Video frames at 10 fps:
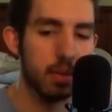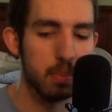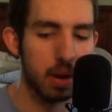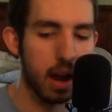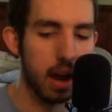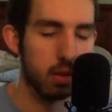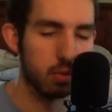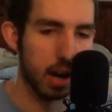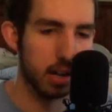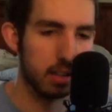by
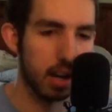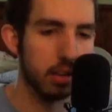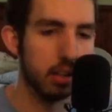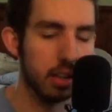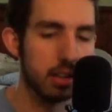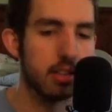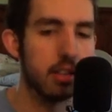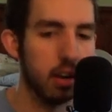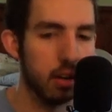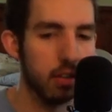writing down a
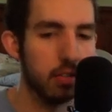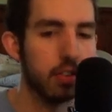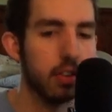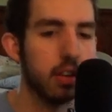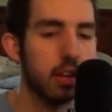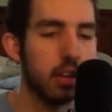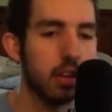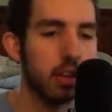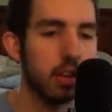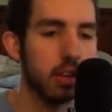list of
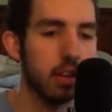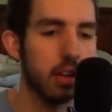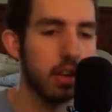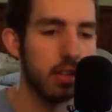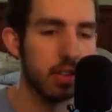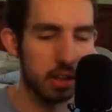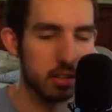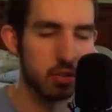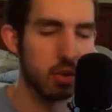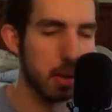
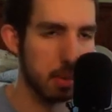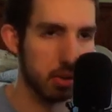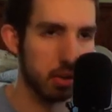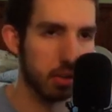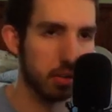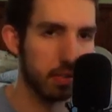things to remember,